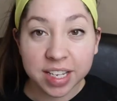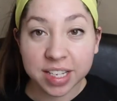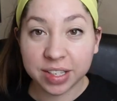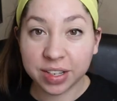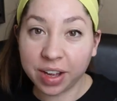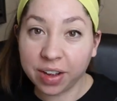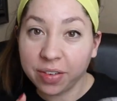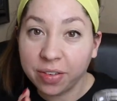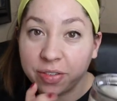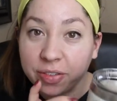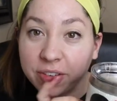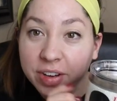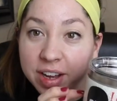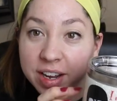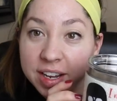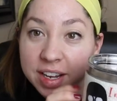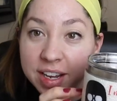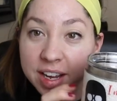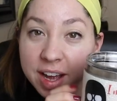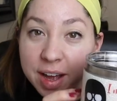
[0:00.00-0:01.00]
So I
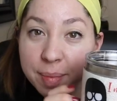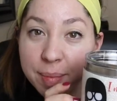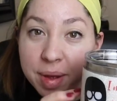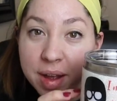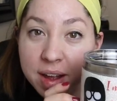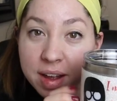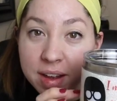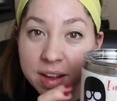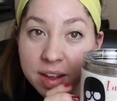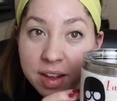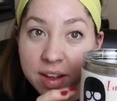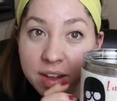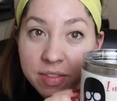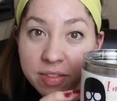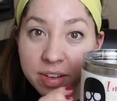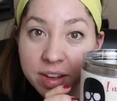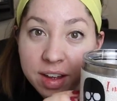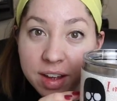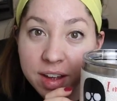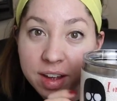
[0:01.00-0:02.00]
finally got my
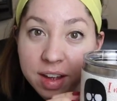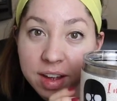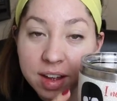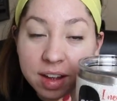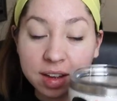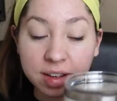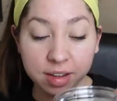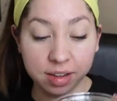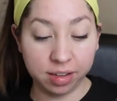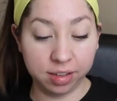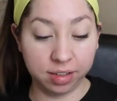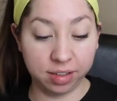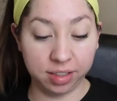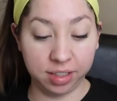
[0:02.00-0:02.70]
coffee.